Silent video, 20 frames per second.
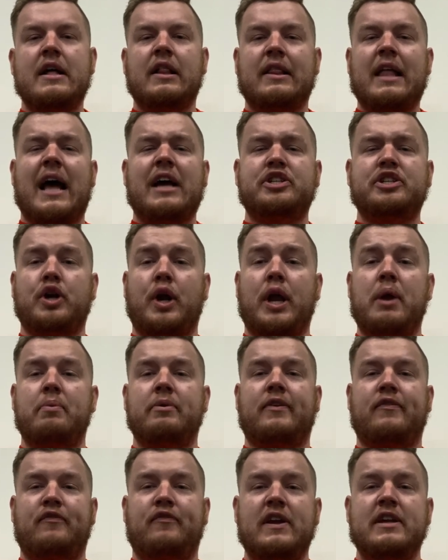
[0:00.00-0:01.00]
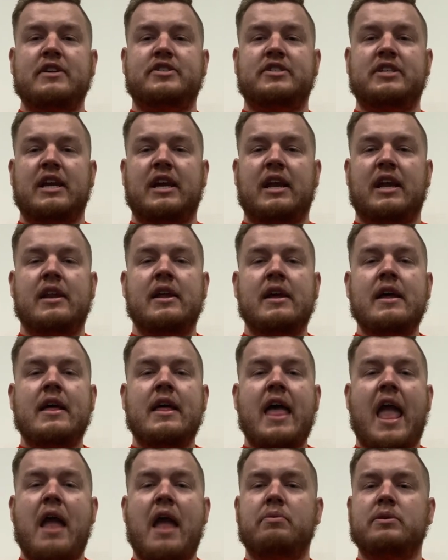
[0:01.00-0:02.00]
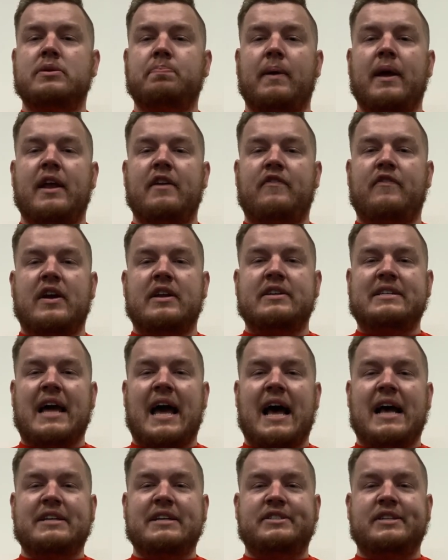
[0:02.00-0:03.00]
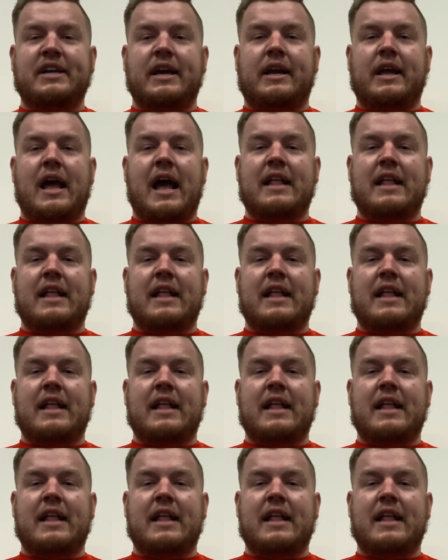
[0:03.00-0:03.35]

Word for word: Last year he was feasting. He was playing fantastic